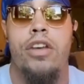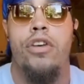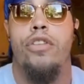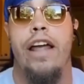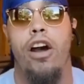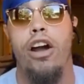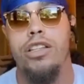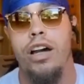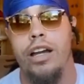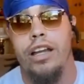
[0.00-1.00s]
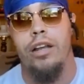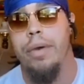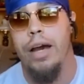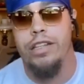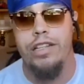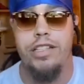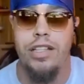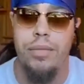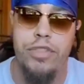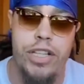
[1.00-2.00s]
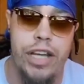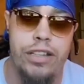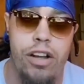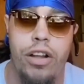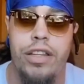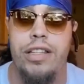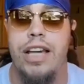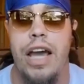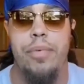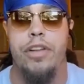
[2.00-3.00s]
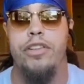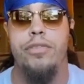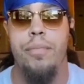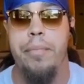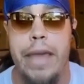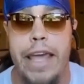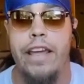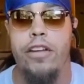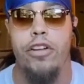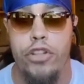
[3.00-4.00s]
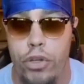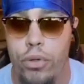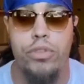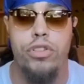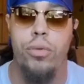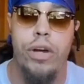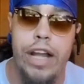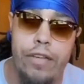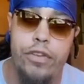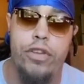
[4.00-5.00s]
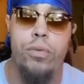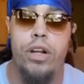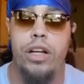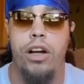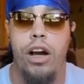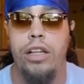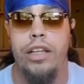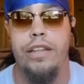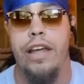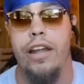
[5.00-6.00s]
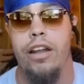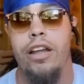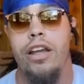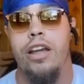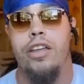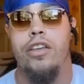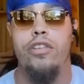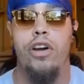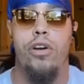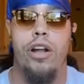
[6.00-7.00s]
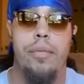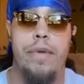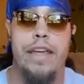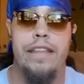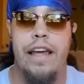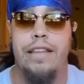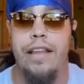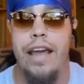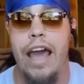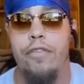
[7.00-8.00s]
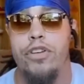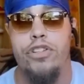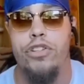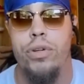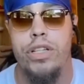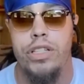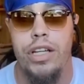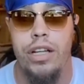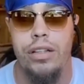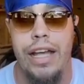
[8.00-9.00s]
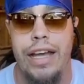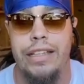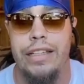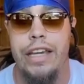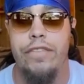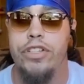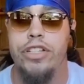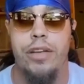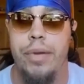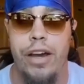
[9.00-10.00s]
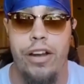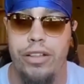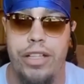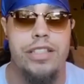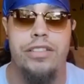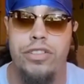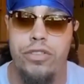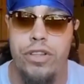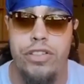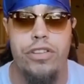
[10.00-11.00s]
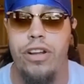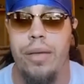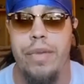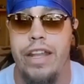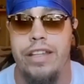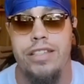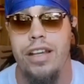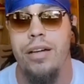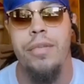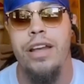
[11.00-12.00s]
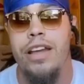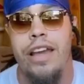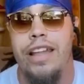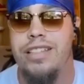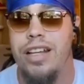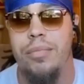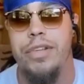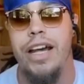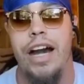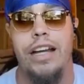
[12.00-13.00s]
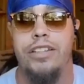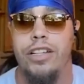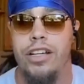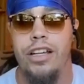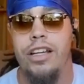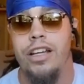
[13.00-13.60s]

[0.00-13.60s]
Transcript: that are talking about this subject aren't the type of men or dudes or whatever you want to call it that are, you know what I mean, that the average dude is going to like give a shit about or listen to it. You know what I mean? It's some doctor,